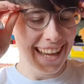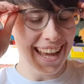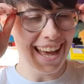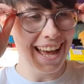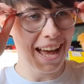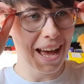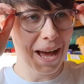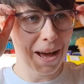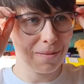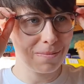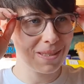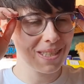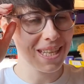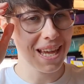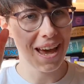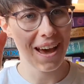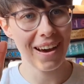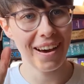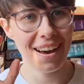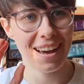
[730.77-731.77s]

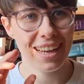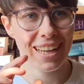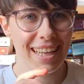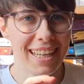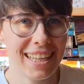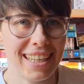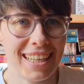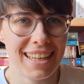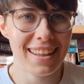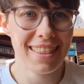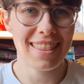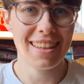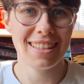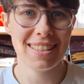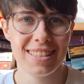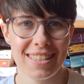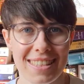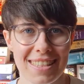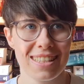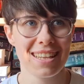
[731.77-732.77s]
so
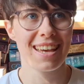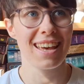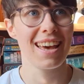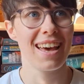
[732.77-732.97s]
this